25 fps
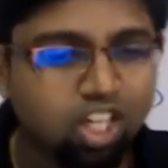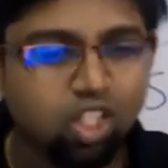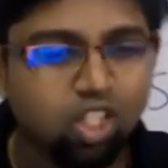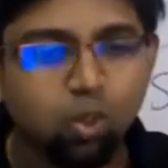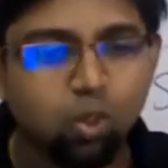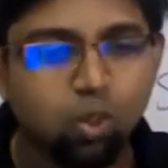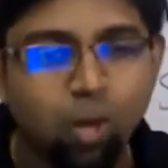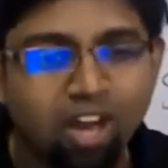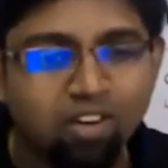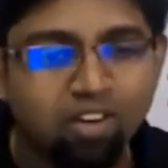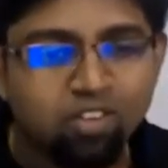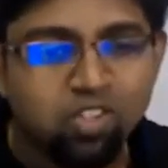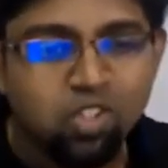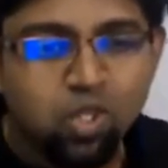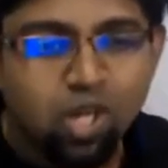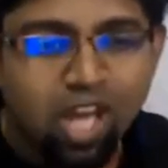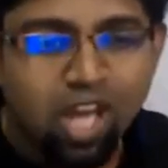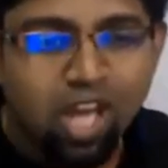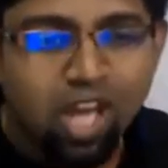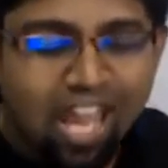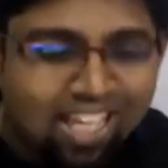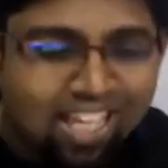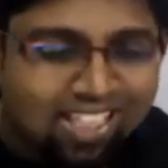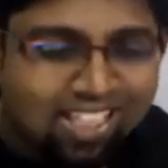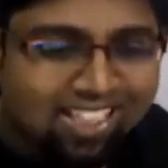you have
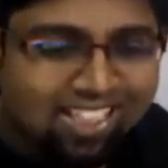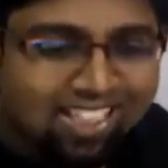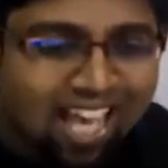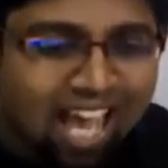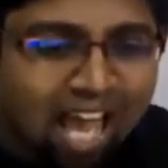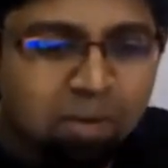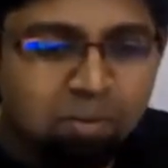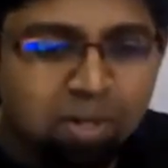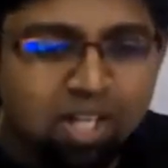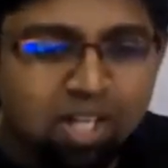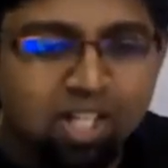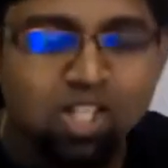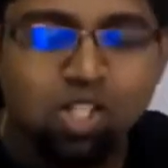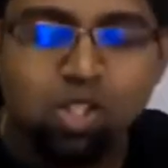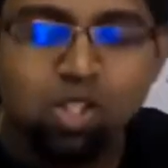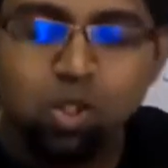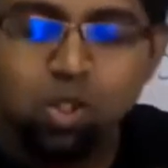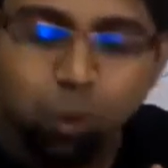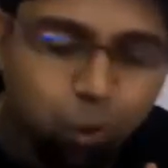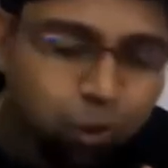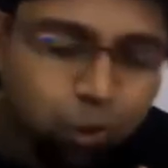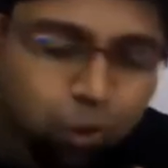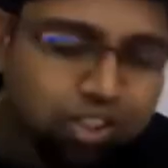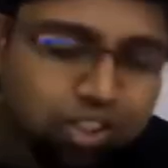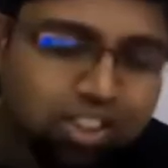to examine
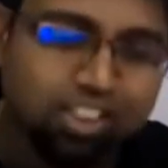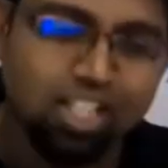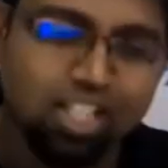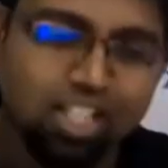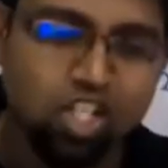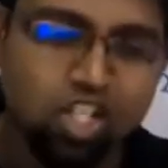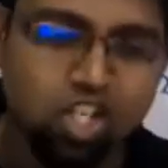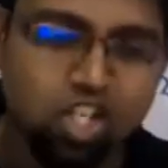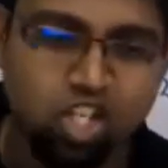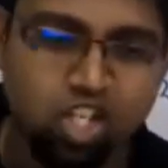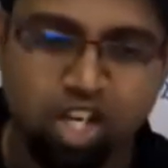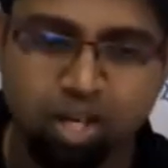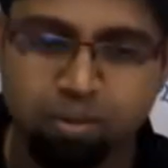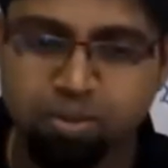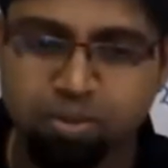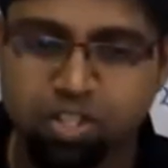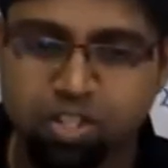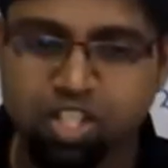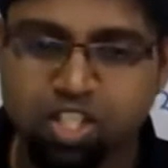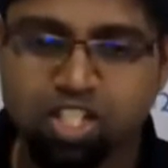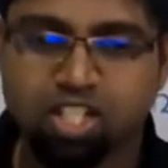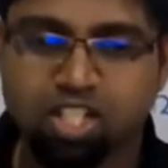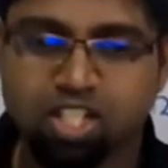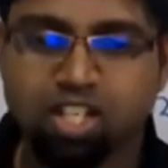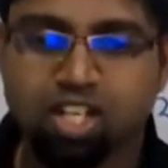2 systems.